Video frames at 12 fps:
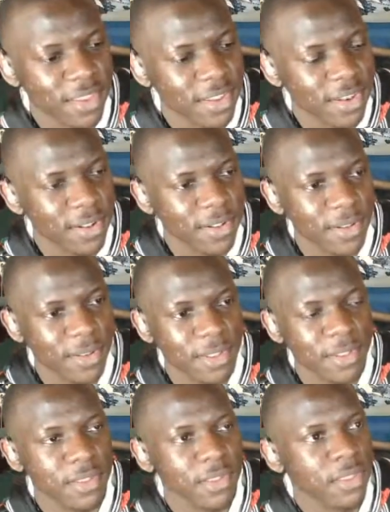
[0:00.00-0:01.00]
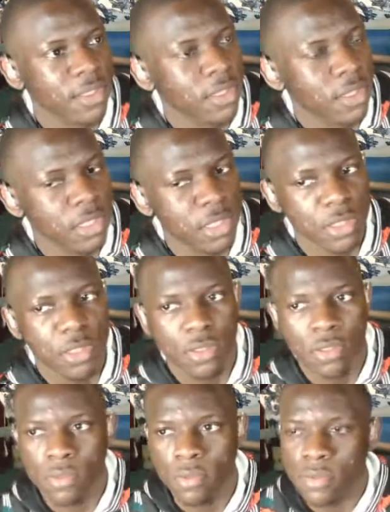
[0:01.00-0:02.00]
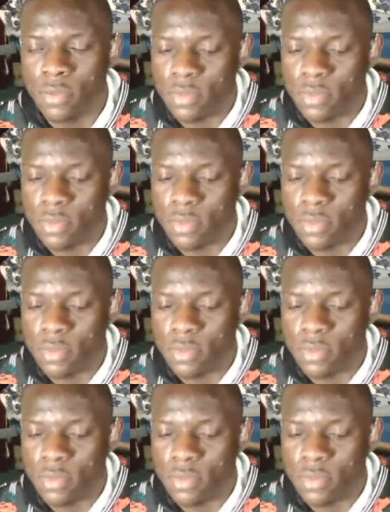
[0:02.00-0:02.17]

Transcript: yeah, he was just like an underling for the monarchs